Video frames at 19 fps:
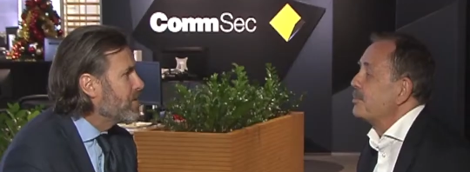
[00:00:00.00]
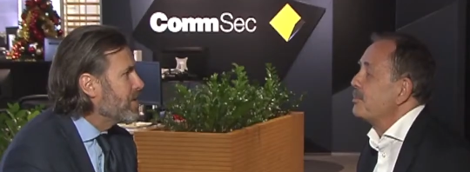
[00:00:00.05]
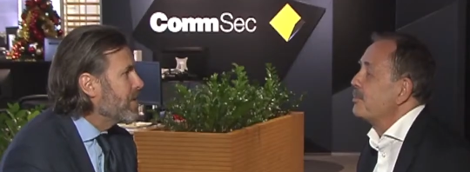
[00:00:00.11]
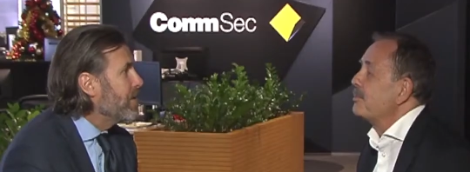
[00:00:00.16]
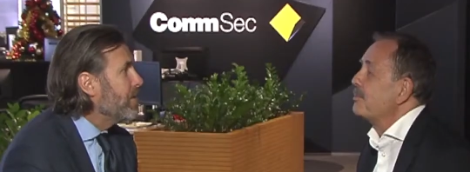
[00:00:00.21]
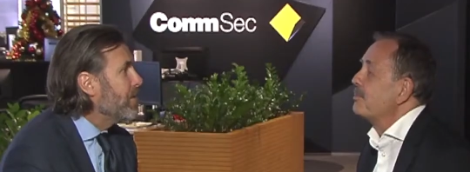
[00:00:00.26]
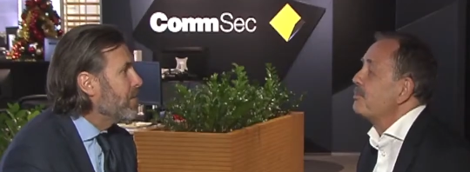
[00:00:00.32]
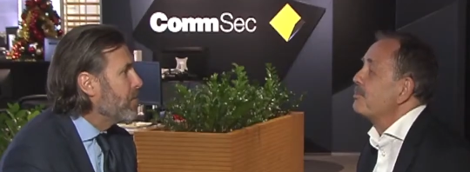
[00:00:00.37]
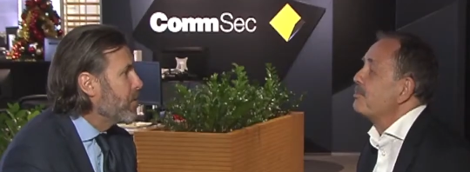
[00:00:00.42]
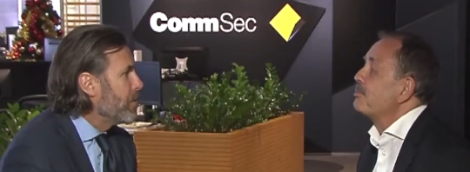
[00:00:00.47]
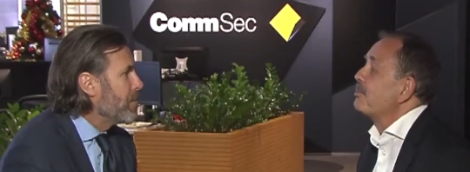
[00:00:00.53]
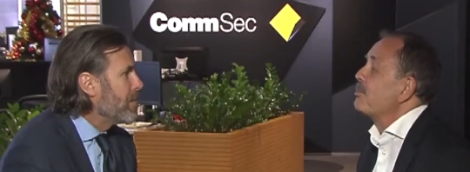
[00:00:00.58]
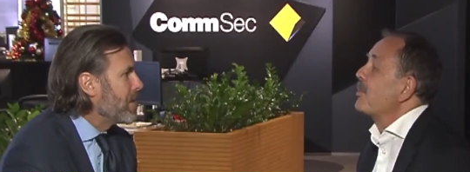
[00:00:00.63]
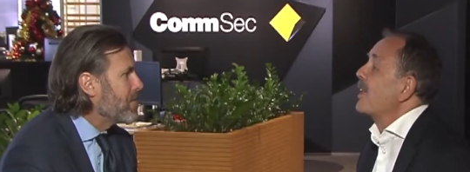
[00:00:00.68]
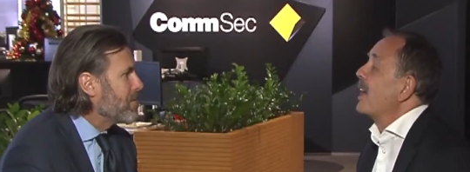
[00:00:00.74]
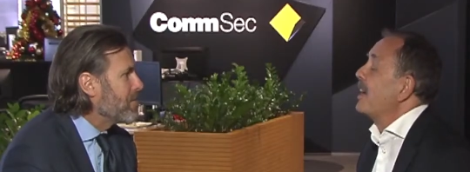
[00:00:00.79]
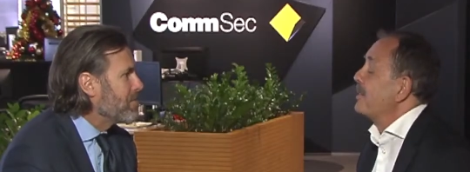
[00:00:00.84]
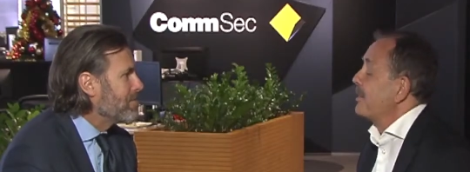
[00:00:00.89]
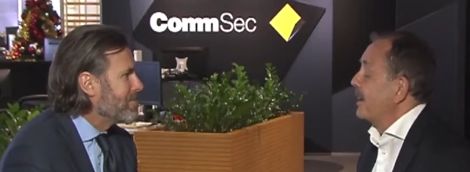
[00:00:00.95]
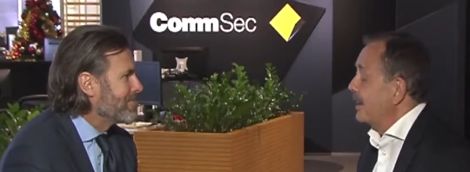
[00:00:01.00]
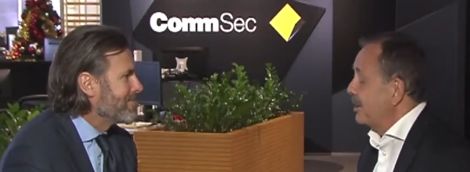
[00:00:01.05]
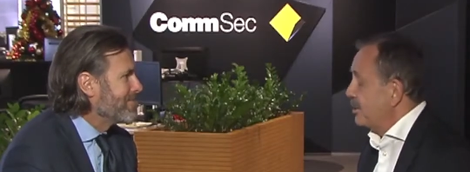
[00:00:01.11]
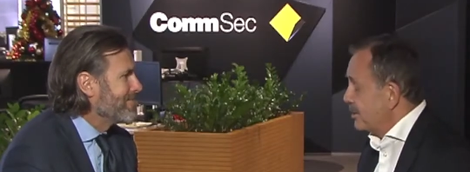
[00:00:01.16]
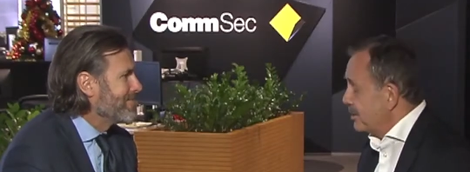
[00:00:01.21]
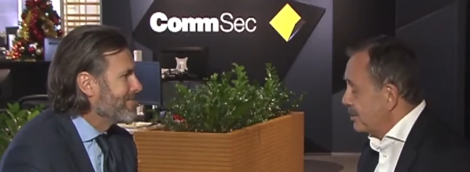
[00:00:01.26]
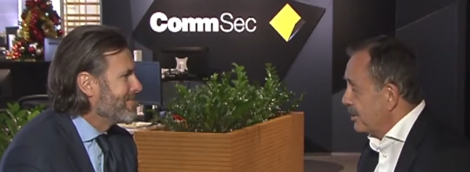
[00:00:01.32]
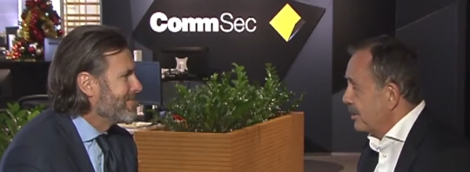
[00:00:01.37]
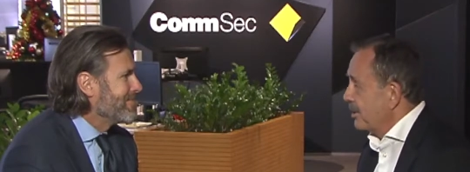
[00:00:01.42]
Speaker 1: to hearing more about them.
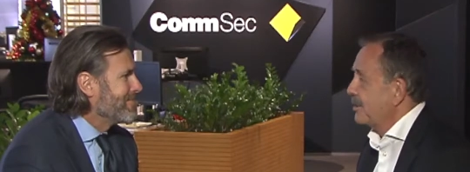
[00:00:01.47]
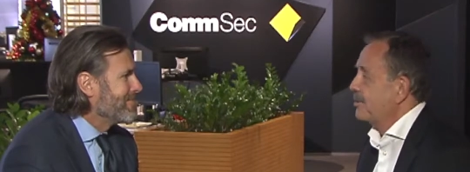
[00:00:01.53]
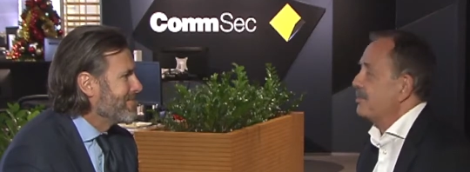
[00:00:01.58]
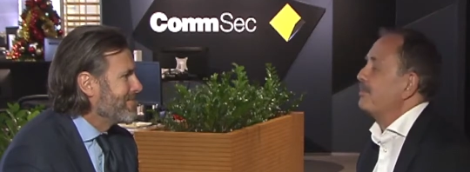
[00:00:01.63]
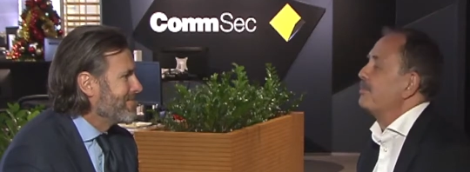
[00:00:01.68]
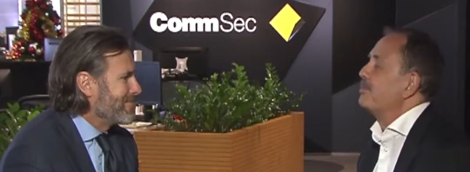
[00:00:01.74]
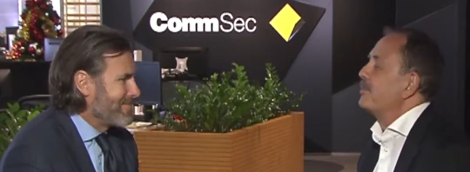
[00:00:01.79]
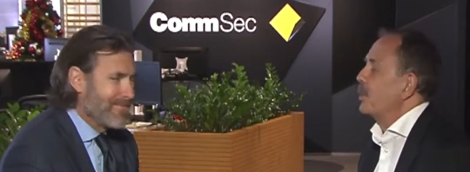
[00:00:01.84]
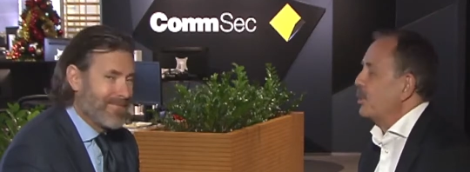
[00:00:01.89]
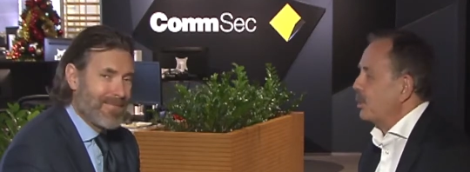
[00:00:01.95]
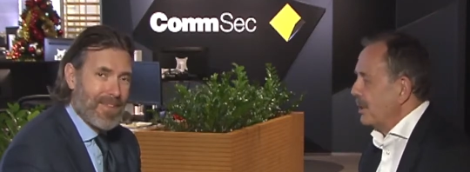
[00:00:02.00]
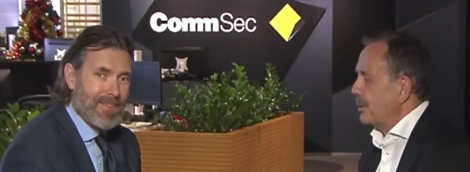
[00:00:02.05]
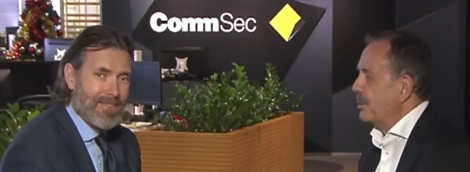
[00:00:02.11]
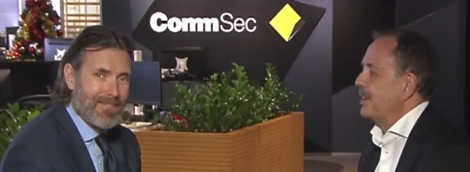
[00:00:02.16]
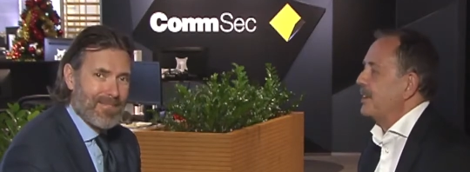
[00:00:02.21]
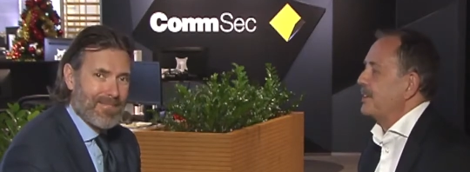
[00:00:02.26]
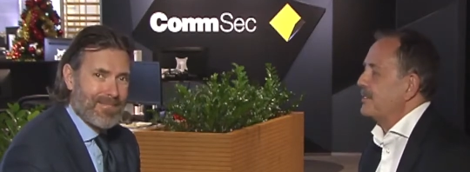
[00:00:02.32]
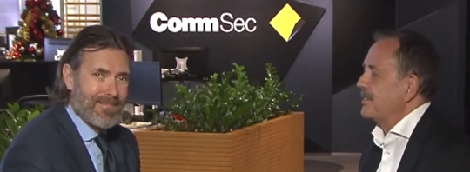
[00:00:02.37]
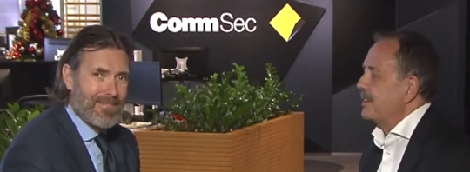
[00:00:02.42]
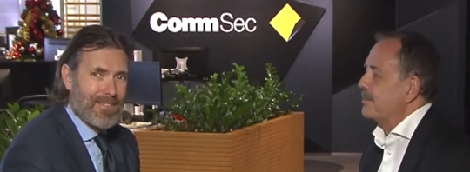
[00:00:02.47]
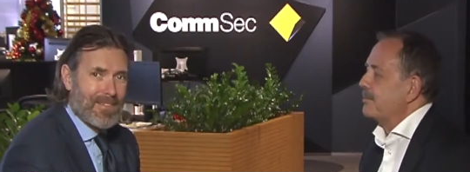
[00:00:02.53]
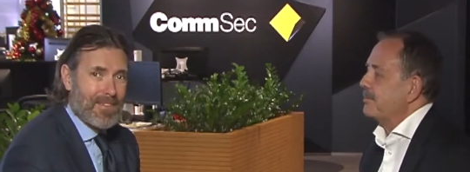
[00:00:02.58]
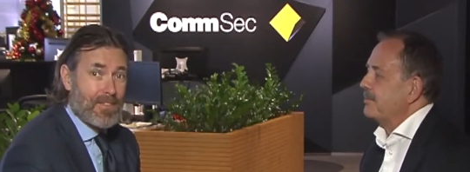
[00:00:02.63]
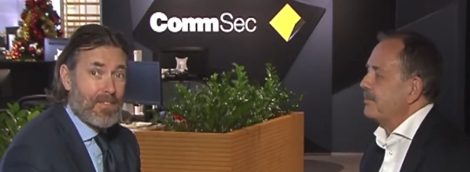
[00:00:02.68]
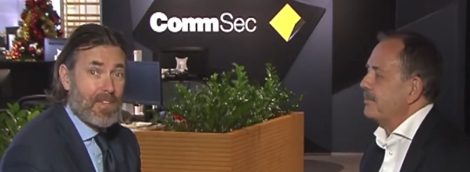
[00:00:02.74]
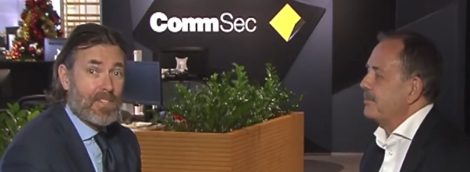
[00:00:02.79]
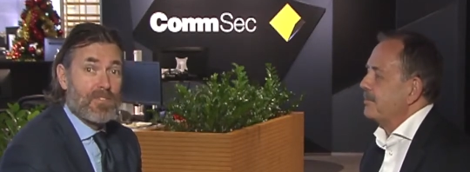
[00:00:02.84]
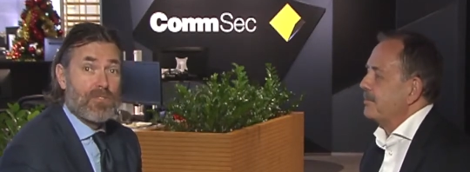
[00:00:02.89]
Thank you, Tom. All the best.
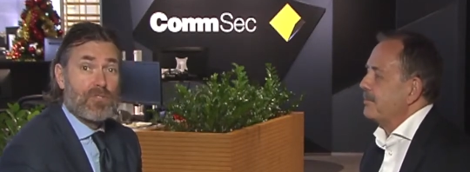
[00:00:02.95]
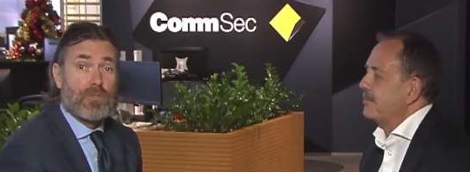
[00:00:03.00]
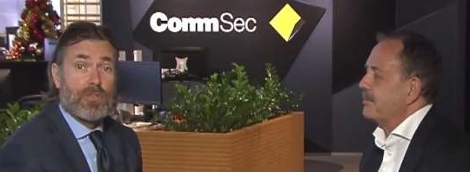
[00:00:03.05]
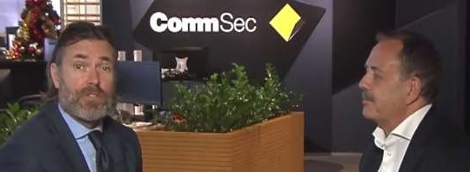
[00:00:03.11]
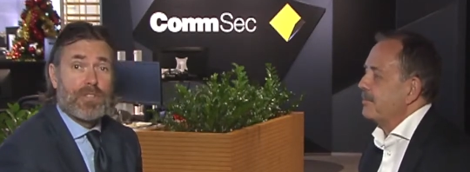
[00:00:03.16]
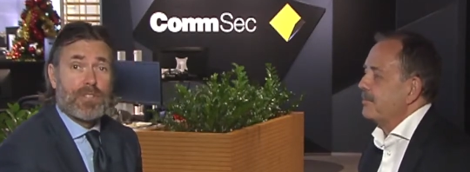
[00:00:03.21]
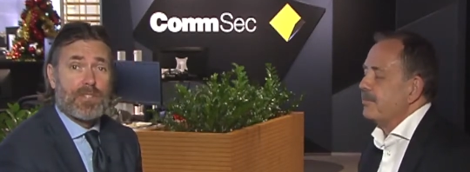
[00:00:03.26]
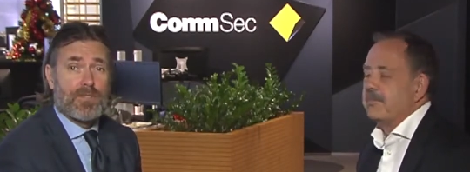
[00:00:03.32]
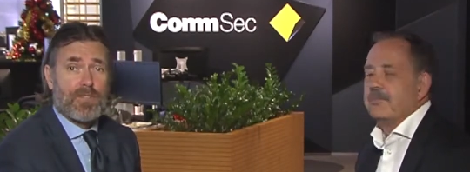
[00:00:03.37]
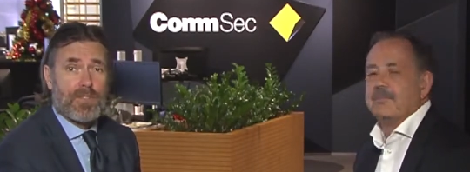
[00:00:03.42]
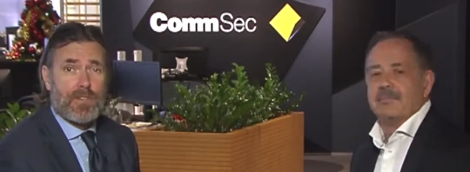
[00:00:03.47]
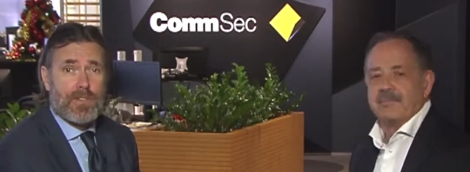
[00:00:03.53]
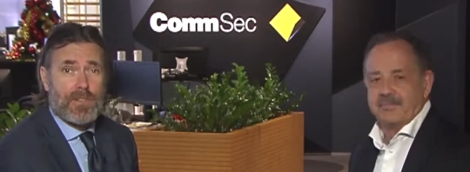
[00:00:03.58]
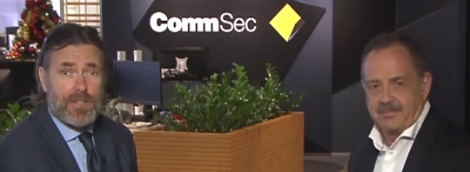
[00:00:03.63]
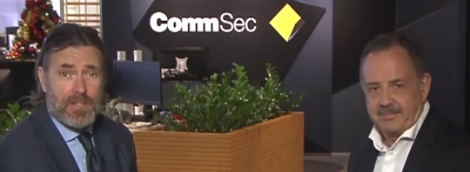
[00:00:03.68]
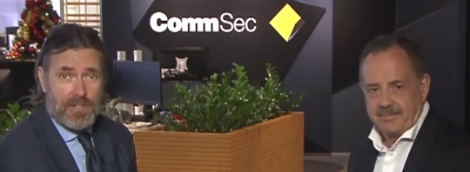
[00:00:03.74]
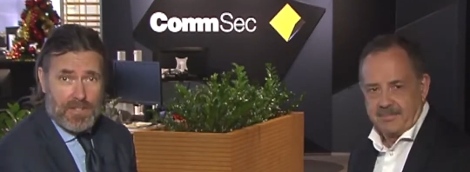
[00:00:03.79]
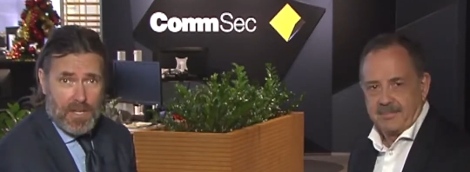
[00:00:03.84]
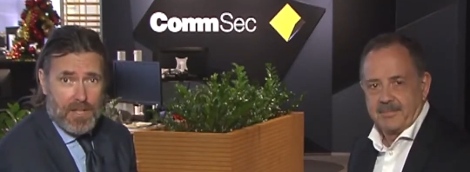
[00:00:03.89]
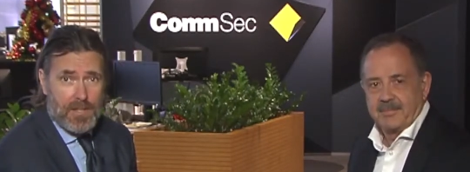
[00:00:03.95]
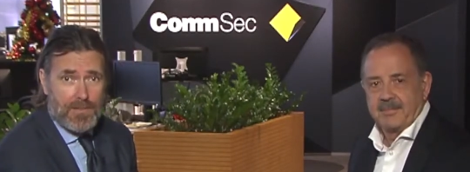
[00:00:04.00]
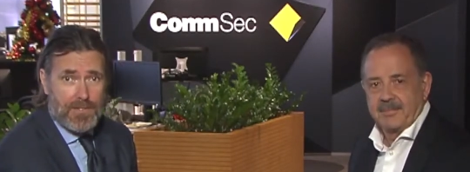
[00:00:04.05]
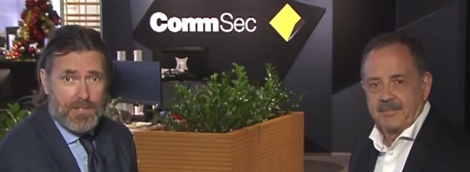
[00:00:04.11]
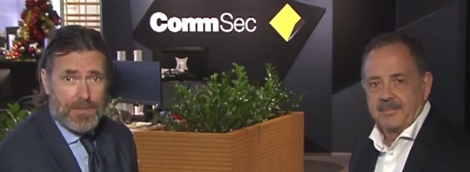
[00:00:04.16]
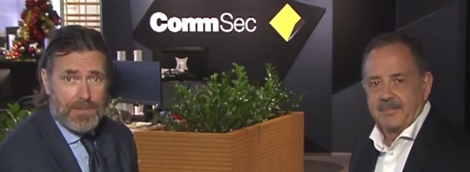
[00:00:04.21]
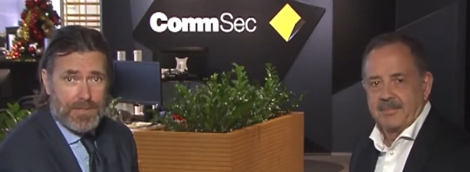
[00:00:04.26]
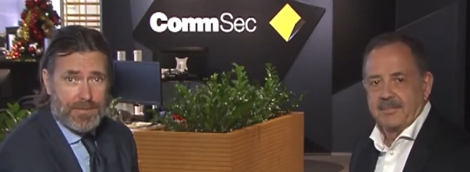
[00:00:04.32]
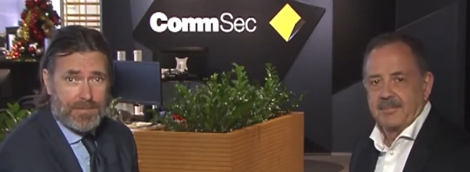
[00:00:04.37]
And thanks for joining us for the executive
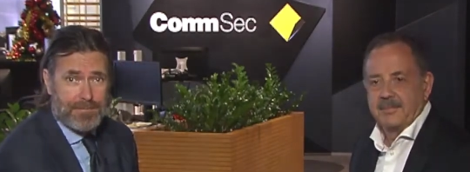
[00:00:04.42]
series.